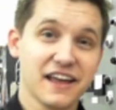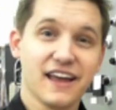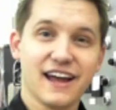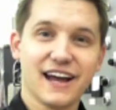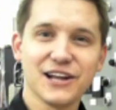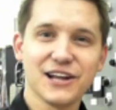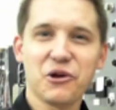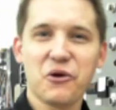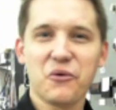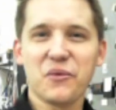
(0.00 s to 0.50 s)

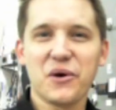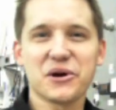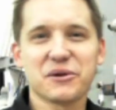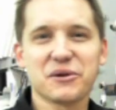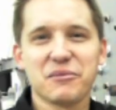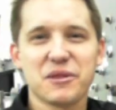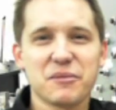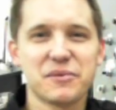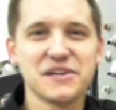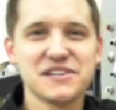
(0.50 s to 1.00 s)
Hello and welcome
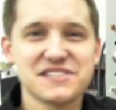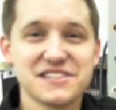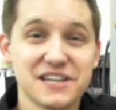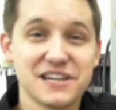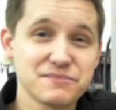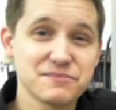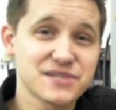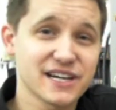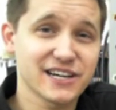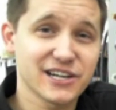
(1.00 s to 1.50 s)
to the
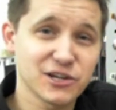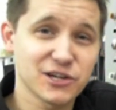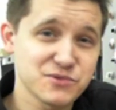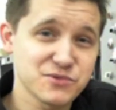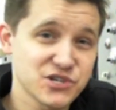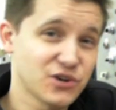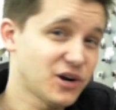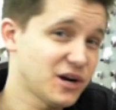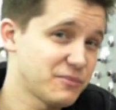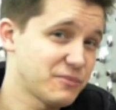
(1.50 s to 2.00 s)
PCM Tech Help
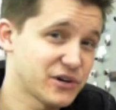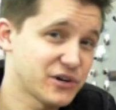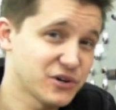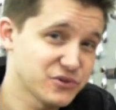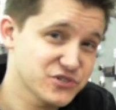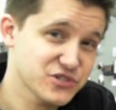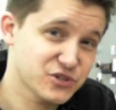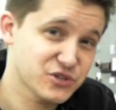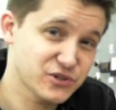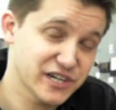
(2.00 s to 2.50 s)
Show. I'm your
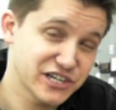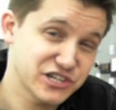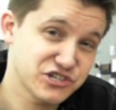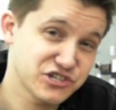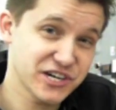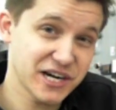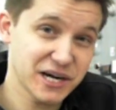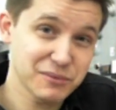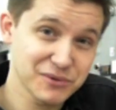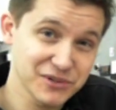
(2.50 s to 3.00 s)
host, Craig
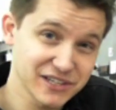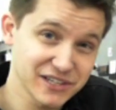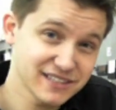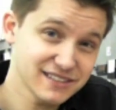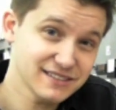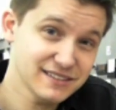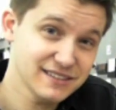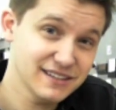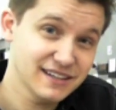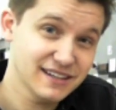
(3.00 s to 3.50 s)
Chamberlin.
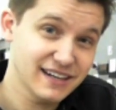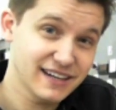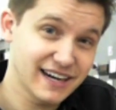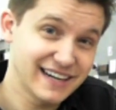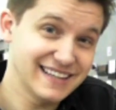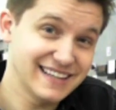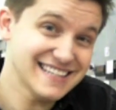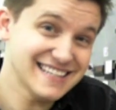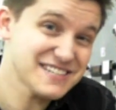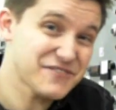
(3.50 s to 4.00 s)
And
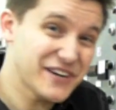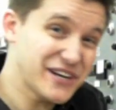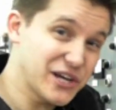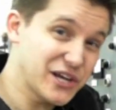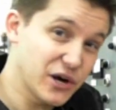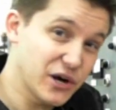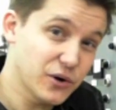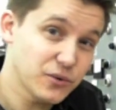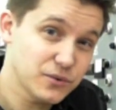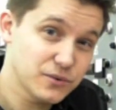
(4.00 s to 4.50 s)
in this
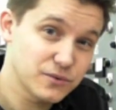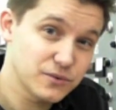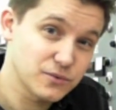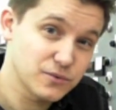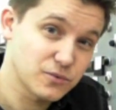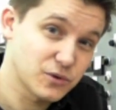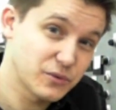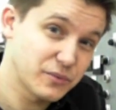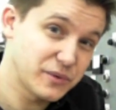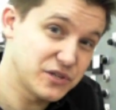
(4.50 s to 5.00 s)
video,
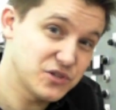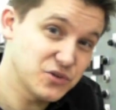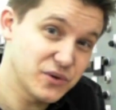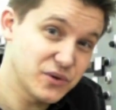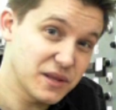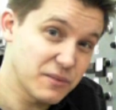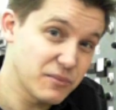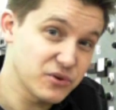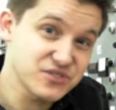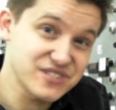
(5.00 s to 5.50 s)
we're going to be doing
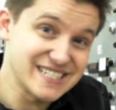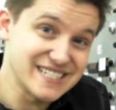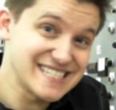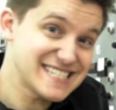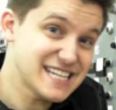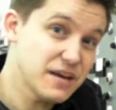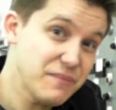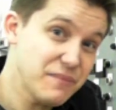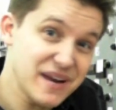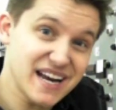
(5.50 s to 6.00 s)
the most
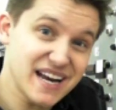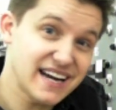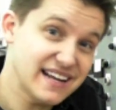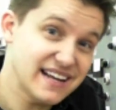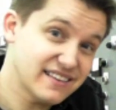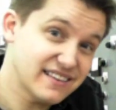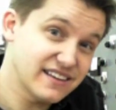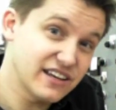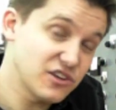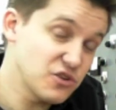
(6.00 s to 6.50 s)
intimidating
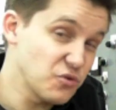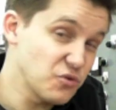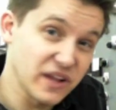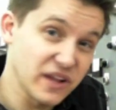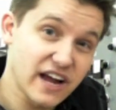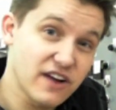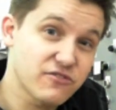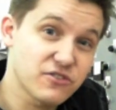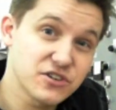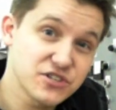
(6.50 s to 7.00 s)
thing you will
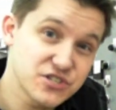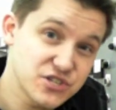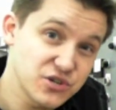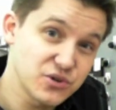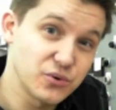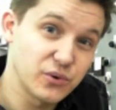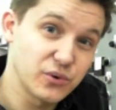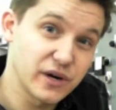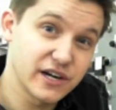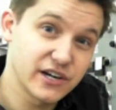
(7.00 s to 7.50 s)
ever
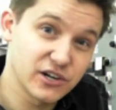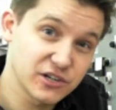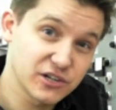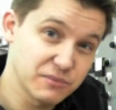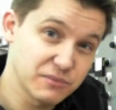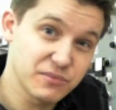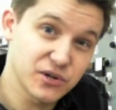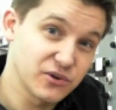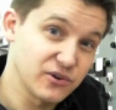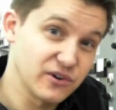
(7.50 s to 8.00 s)
do in your
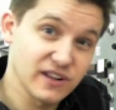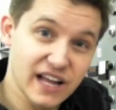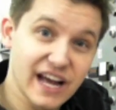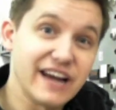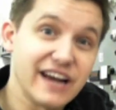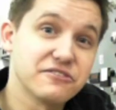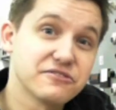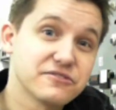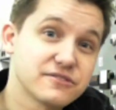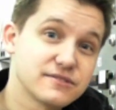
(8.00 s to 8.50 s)
computer
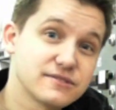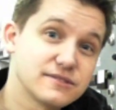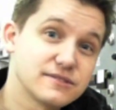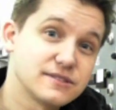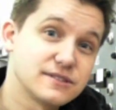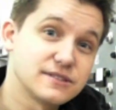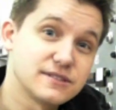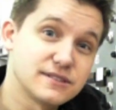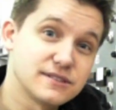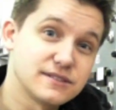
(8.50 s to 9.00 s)
life.
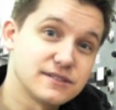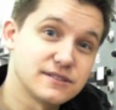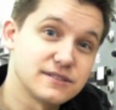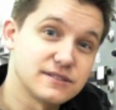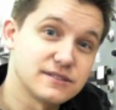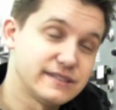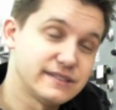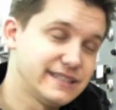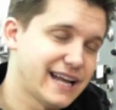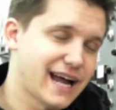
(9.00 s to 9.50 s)

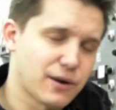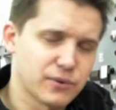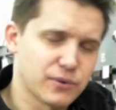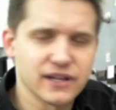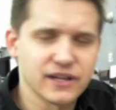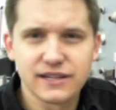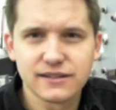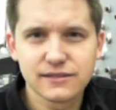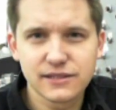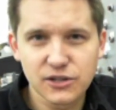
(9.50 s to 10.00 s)
Not
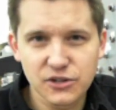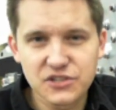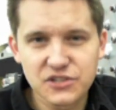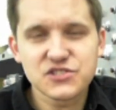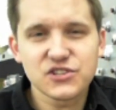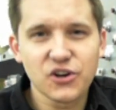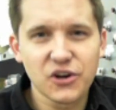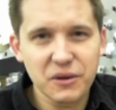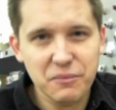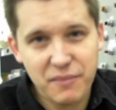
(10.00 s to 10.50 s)
really. You're
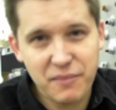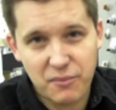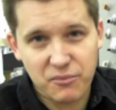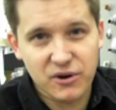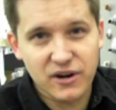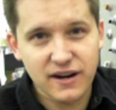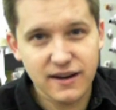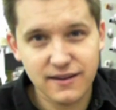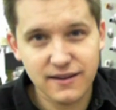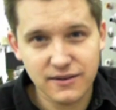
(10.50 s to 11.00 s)
installing
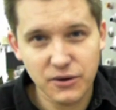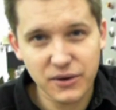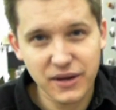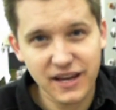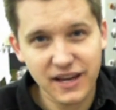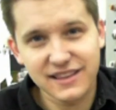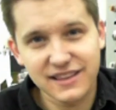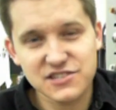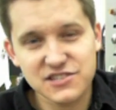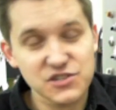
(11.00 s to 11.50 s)
memory.
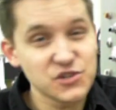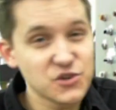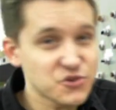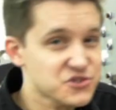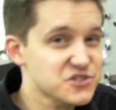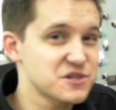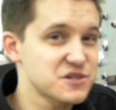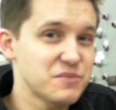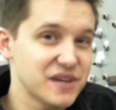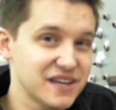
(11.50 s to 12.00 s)
Okay, this
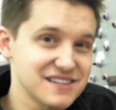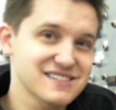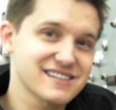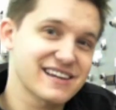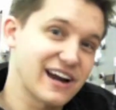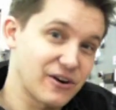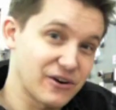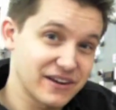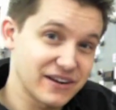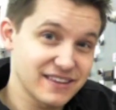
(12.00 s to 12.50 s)
used to be a
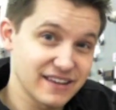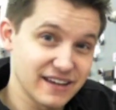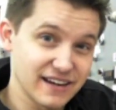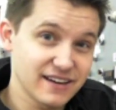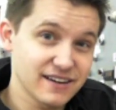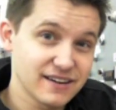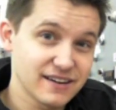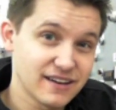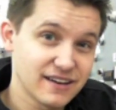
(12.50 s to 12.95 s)
scary thing.